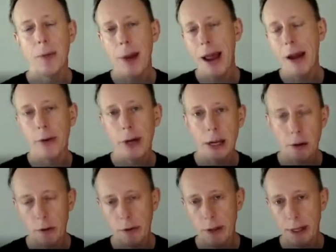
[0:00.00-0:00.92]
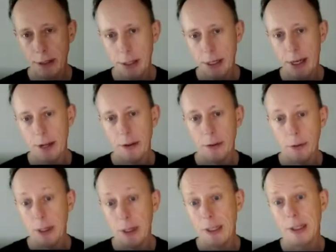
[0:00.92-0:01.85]
aggregate all that together and
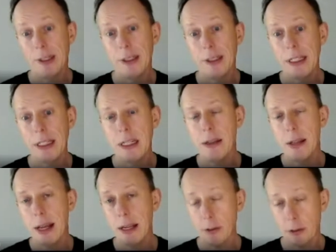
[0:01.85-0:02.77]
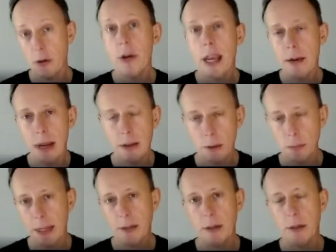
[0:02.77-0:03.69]
clean that so you can make those best
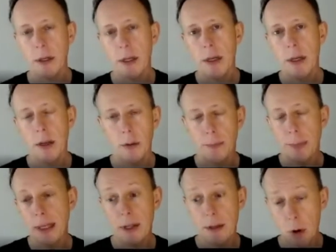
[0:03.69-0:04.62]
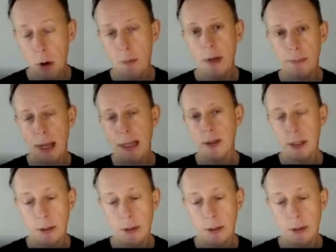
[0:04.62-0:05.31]
in, you know, best in moment, best in